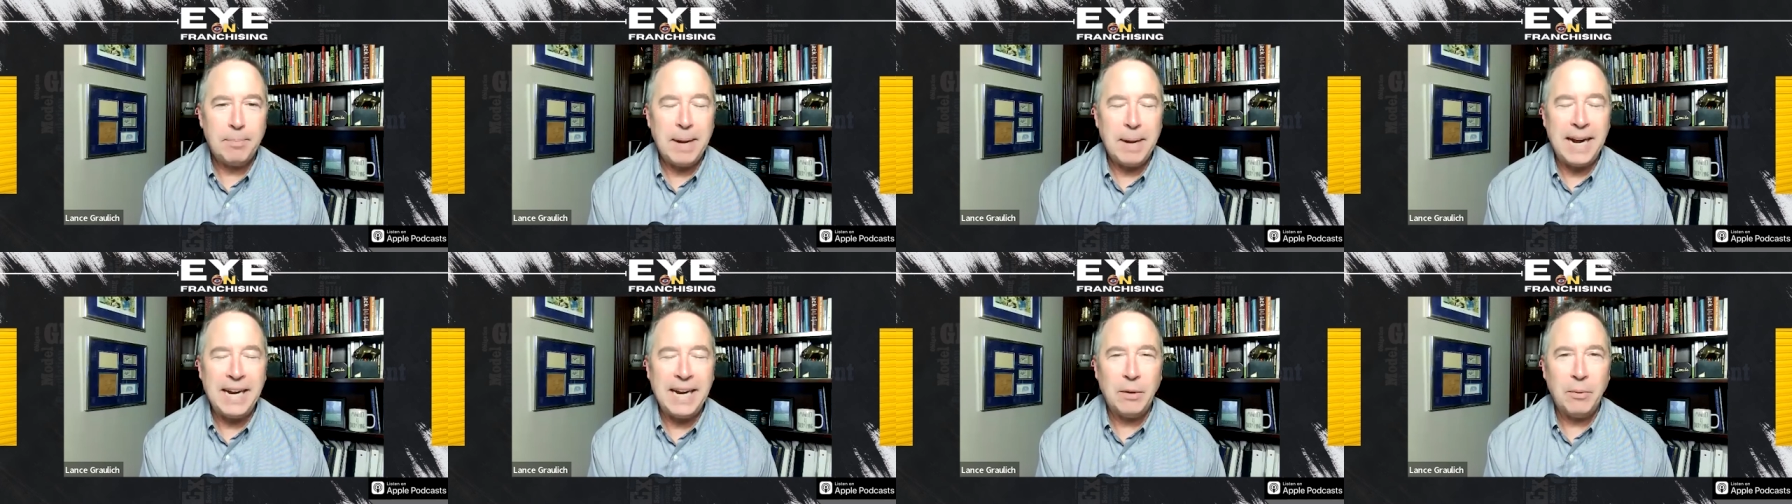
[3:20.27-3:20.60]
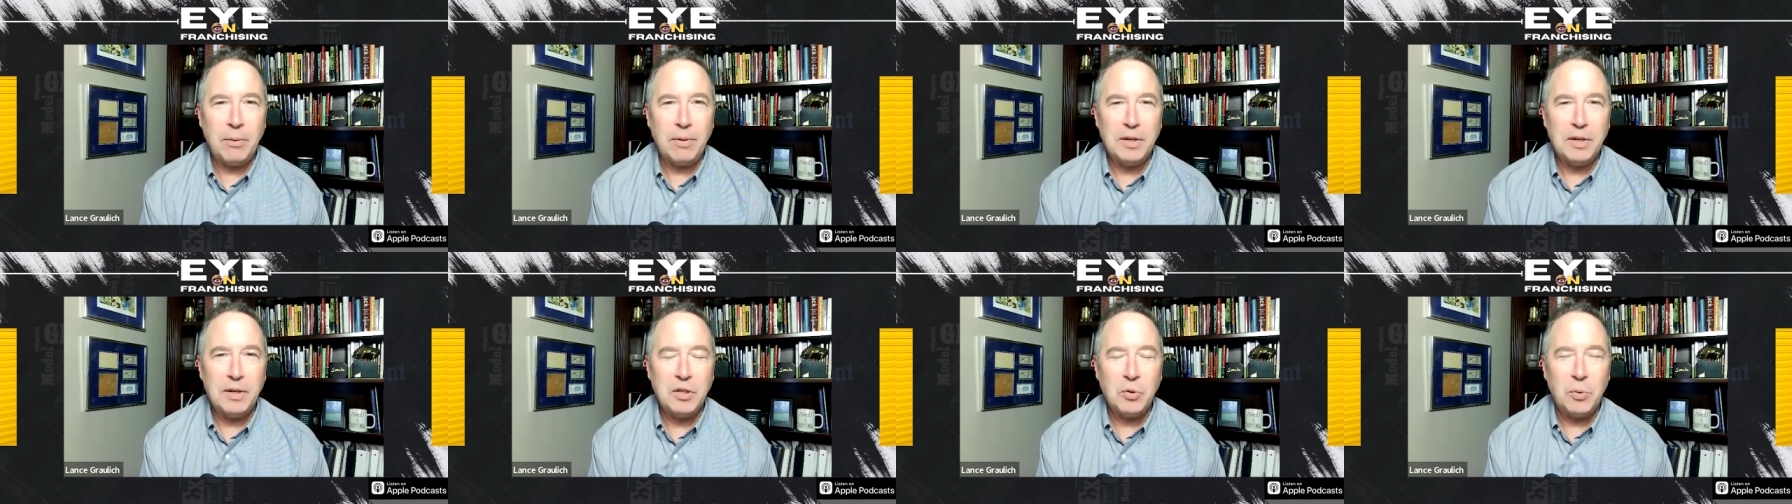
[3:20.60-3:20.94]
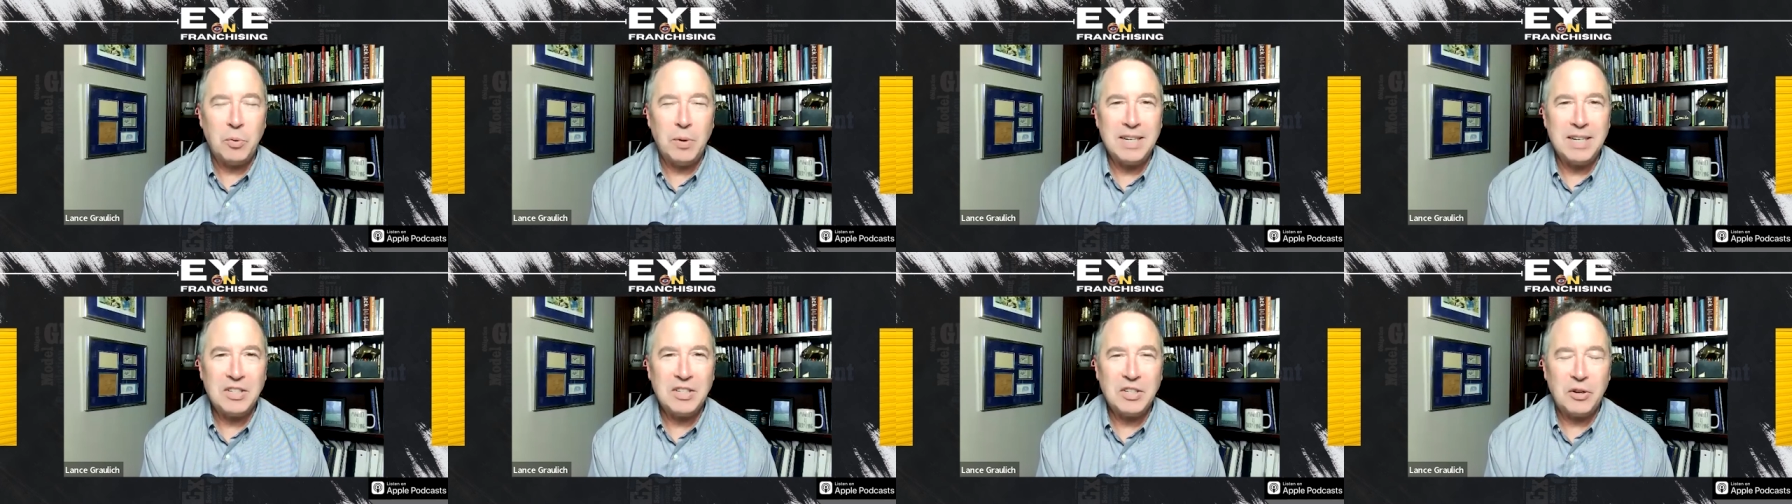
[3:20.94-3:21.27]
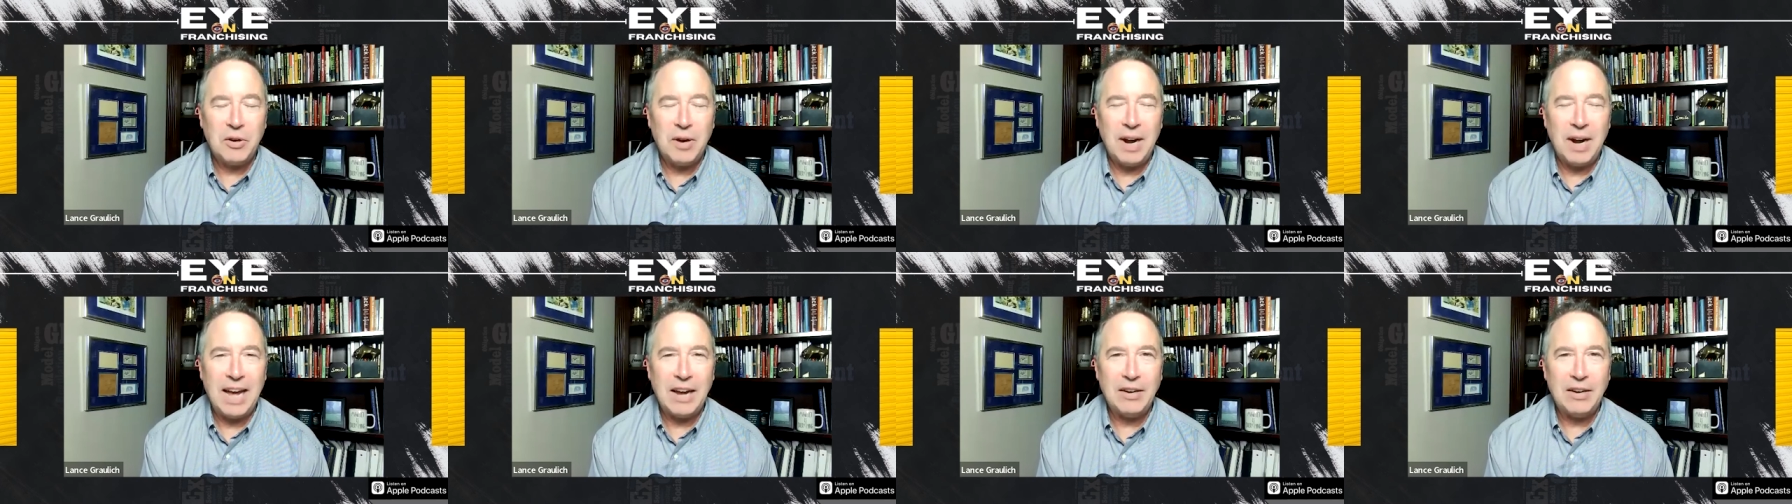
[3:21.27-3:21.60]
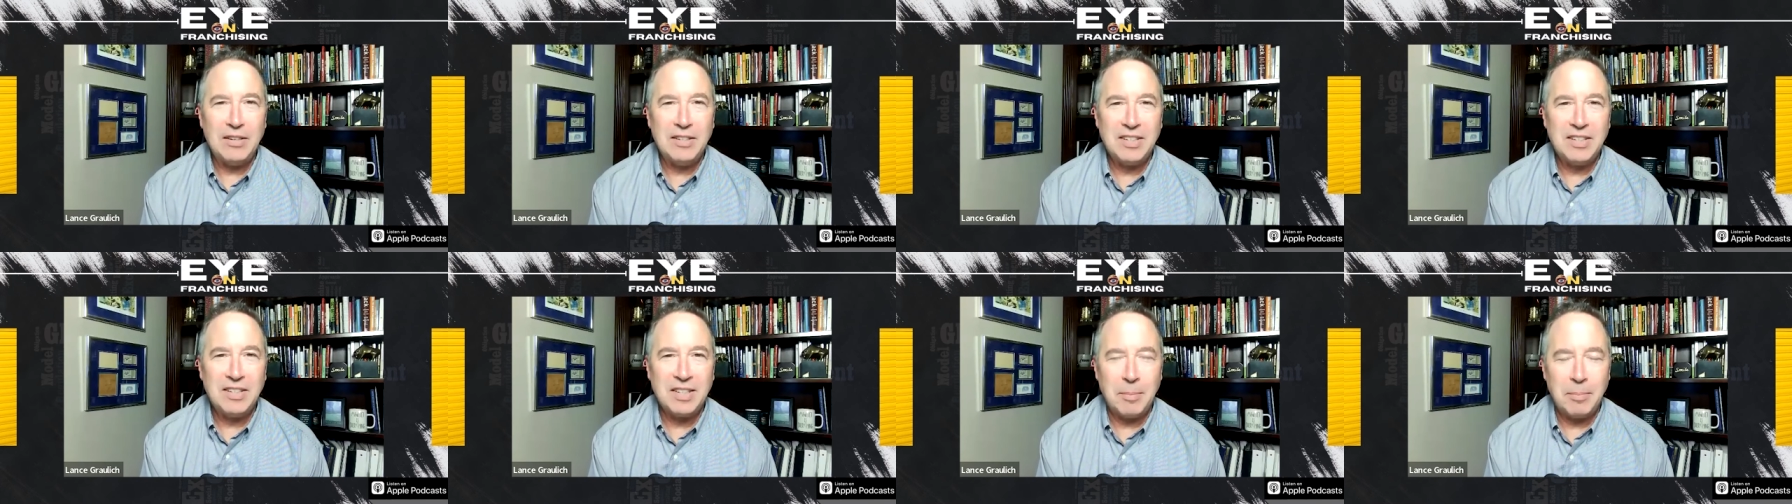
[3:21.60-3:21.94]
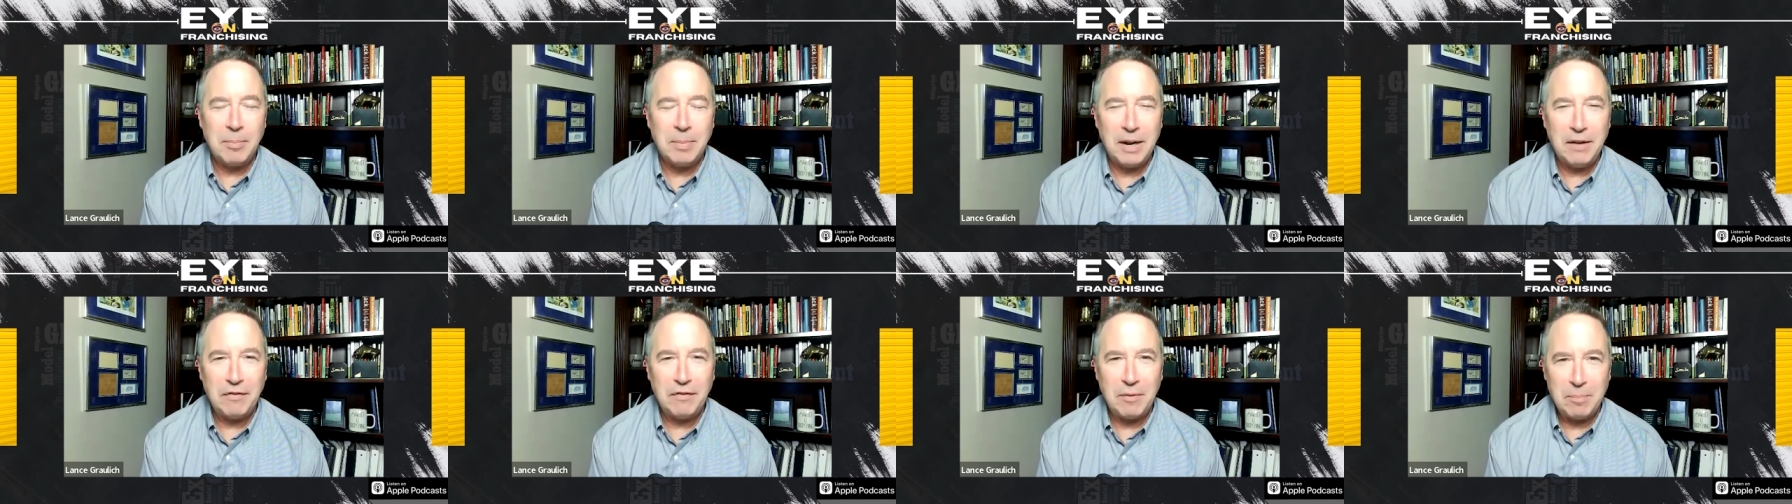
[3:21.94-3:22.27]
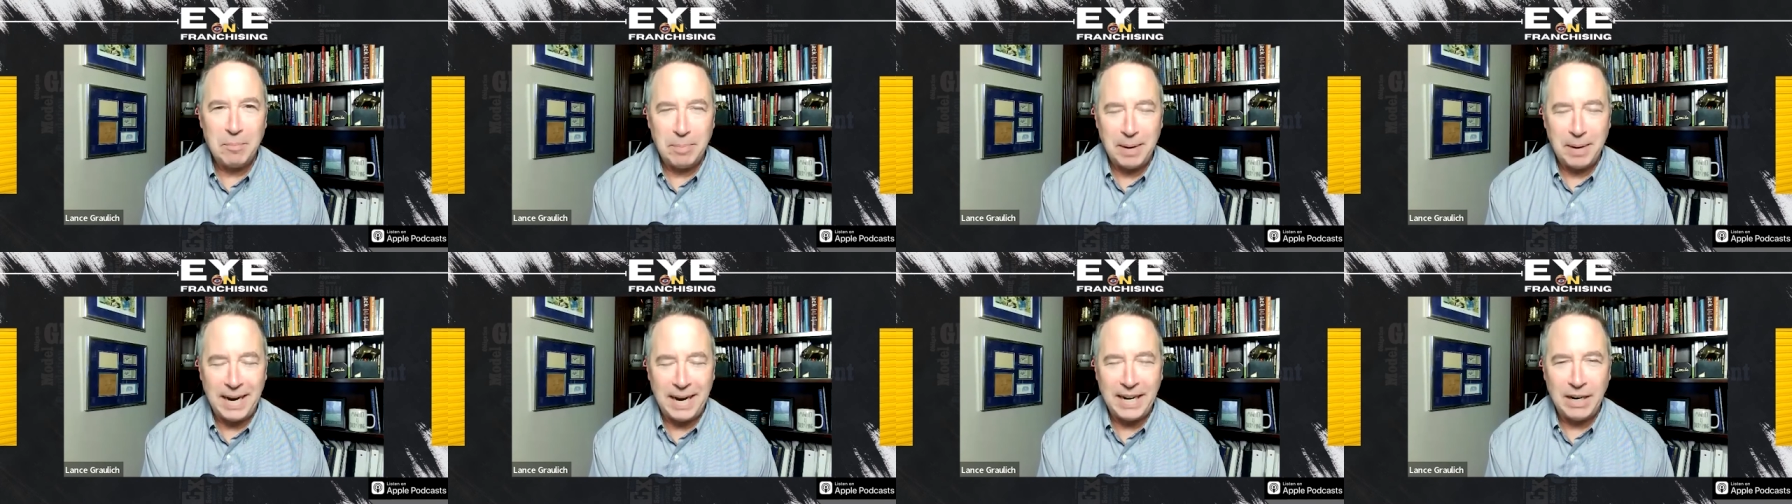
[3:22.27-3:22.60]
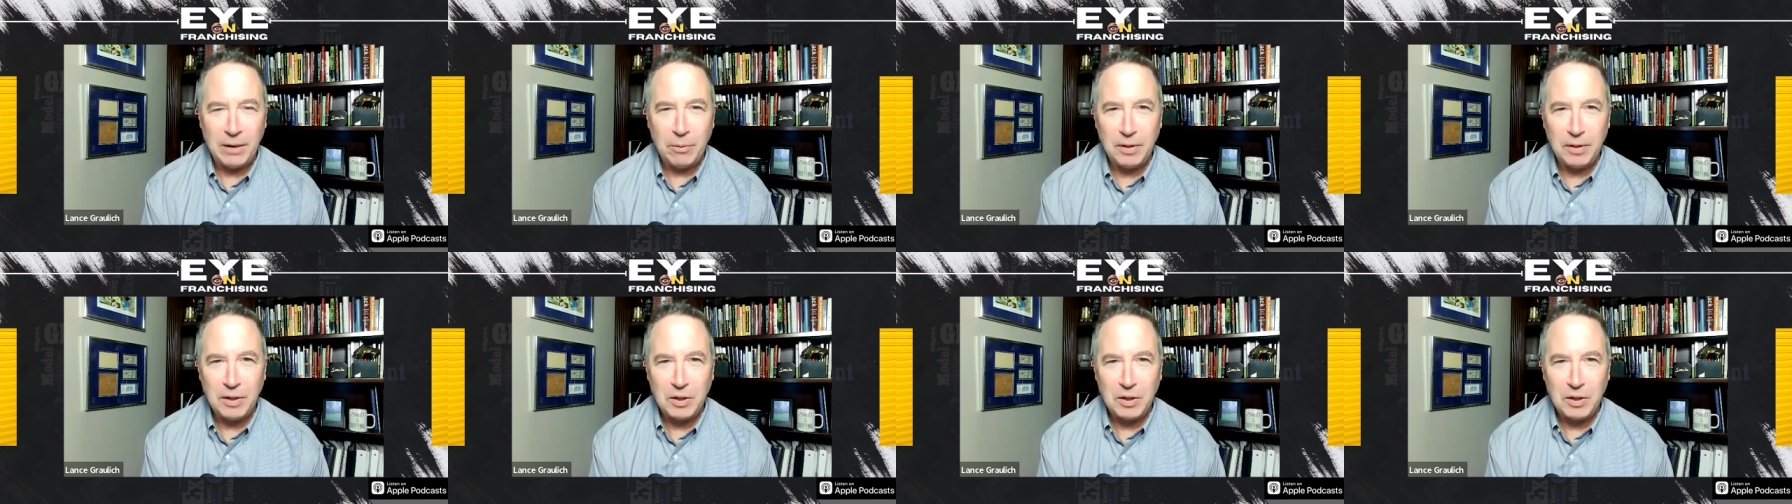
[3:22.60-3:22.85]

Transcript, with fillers: painting with a Twist, or how did somebody from Painting with